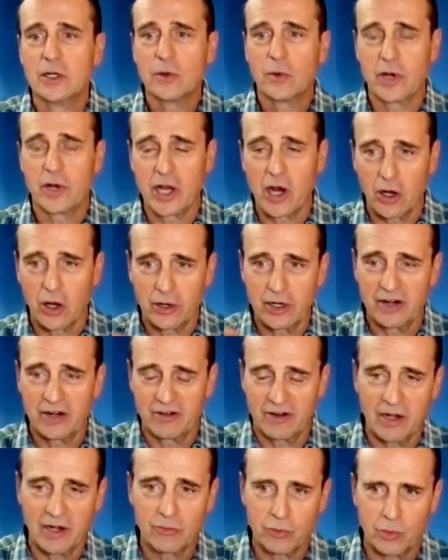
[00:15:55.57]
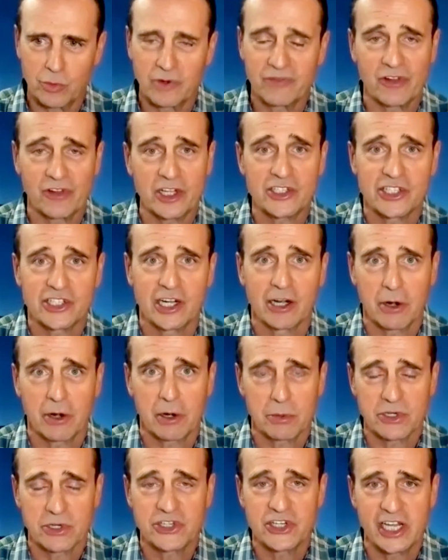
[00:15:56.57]
We are in a reflationary
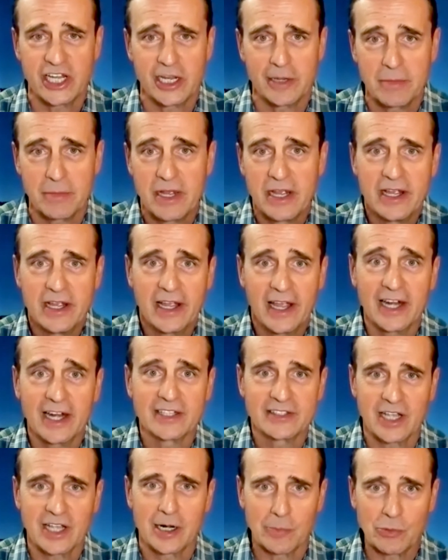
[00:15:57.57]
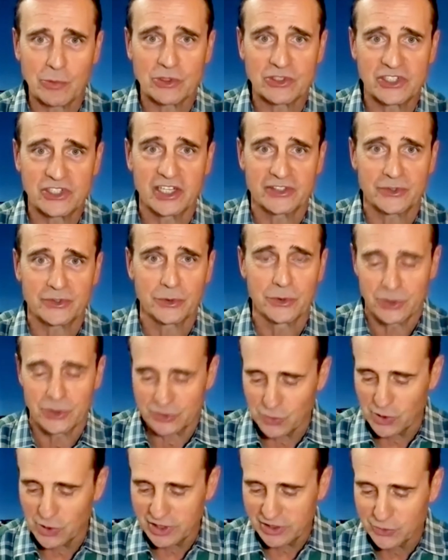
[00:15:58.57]
regime, and it's going to persist through the
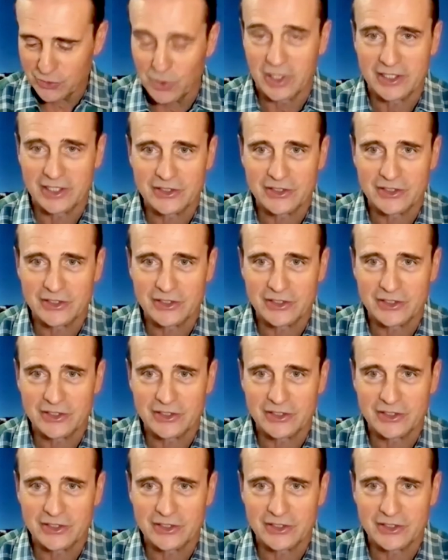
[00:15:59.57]
2020.